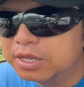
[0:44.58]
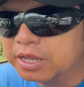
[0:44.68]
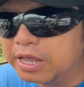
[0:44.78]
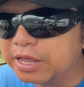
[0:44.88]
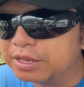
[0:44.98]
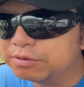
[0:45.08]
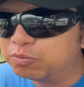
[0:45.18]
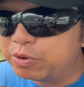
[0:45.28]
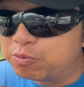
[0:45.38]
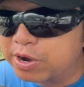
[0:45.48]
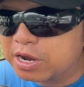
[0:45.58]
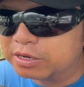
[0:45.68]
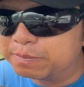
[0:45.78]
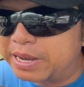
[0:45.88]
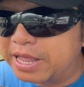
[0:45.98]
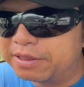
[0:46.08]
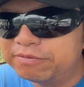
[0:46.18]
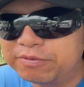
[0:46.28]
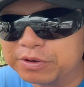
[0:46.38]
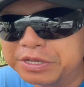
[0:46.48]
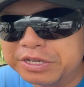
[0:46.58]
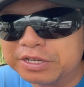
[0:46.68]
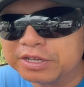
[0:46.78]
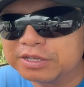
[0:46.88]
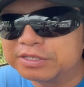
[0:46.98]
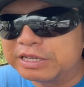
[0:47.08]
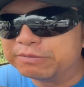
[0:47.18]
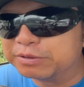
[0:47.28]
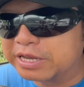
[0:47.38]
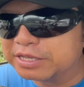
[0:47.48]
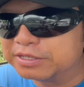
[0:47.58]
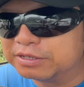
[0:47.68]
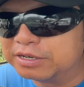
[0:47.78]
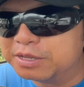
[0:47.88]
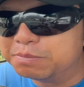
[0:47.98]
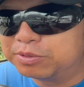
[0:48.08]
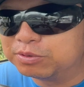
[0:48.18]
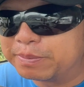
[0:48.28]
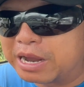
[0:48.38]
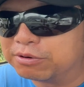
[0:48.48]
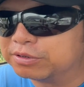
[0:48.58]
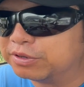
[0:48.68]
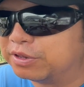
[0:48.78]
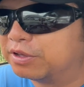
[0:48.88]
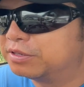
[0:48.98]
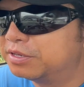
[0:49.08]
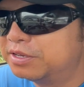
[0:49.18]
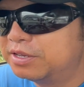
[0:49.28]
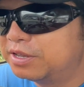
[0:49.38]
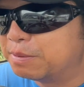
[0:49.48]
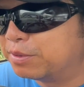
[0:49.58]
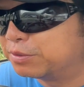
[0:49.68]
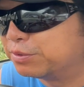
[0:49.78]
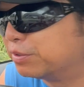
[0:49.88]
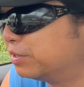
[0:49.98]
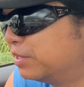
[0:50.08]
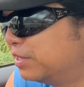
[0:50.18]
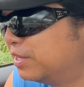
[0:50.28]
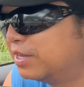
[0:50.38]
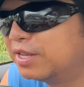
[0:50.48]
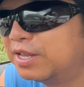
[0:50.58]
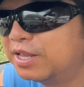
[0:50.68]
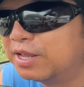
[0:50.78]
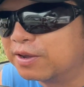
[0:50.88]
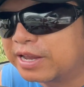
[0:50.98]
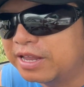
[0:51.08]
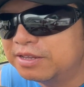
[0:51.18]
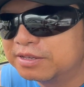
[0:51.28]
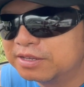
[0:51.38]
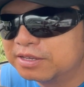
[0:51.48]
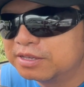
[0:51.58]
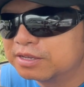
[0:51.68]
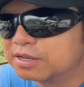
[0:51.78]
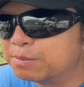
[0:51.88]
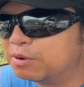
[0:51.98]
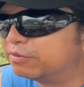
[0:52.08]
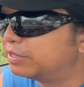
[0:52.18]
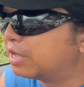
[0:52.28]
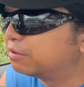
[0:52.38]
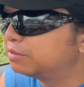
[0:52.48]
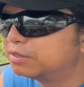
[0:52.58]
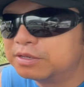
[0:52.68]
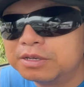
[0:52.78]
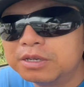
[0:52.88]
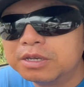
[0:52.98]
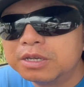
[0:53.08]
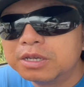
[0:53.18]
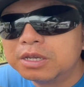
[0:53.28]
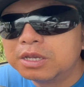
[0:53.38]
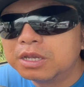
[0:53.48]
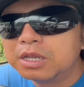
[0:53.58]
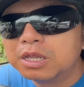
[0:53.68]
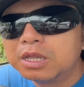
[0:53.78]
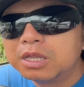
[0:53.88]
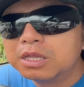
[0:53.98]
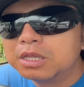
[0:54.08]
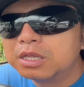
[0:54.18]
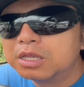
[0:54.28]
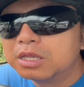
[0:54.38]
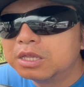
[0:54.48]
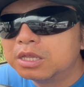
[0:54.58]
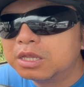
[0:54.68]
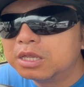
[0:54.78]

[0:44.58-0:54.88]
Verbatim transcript: and we work out a plan from here, see if we can still limp to Byron or not. I'm not sure. Yep. Okay? Okay. Come over now. Look up kilometer distance, Kingsley to Byron.